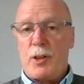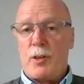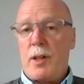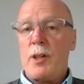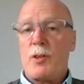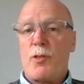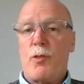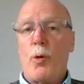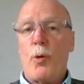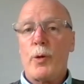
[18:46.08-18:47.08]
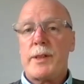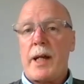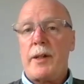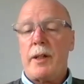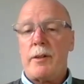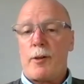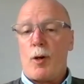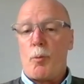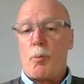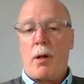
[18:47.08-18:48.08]
those four sections are
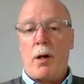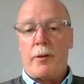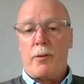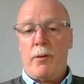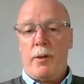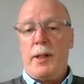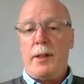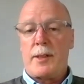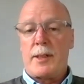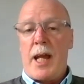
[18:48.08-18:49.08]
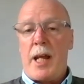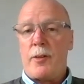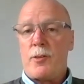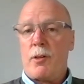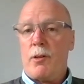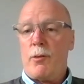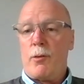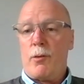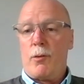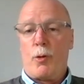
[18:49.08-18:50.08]
applied in standards to
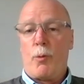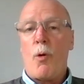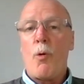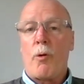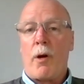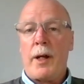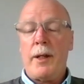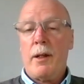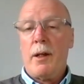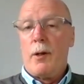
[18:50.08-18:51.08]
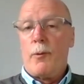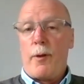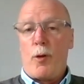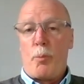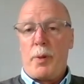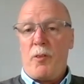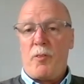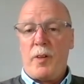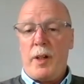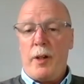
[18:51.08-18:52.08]
all grain, whether it be
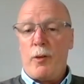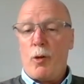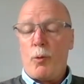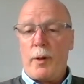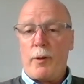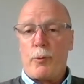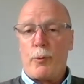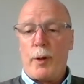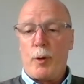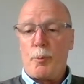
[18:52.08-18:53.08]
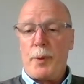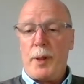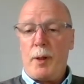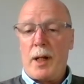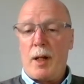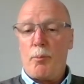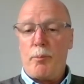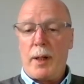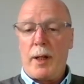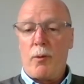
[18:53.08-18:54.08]
feed or whether it be
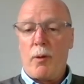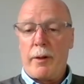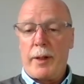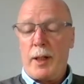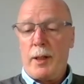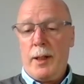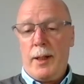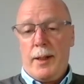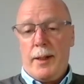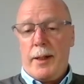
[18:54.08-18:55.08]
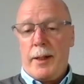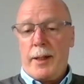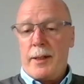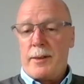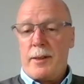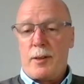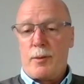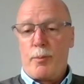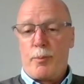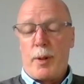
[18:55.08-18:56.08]
milling quality. And I guess
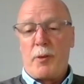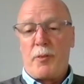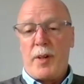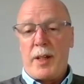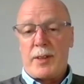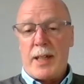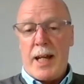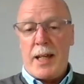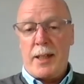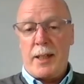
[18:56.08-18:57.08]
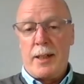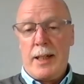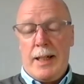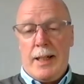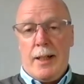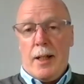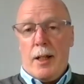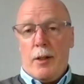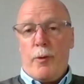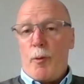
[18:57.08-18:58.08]
it's probably fair to say that
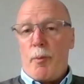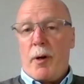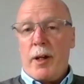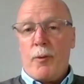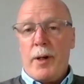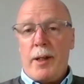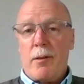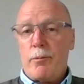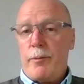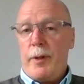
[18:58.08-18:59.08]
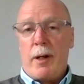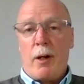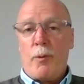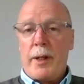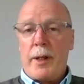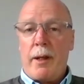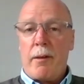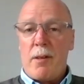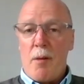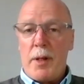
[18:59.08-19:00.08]
if you're buying wheat, you don't want any
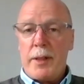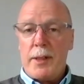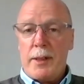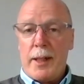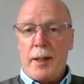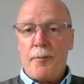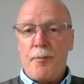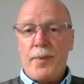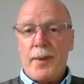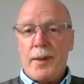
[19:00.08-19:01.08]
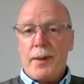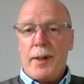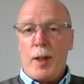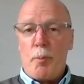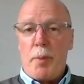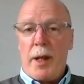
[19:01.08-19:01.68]
contaminants in there. And the better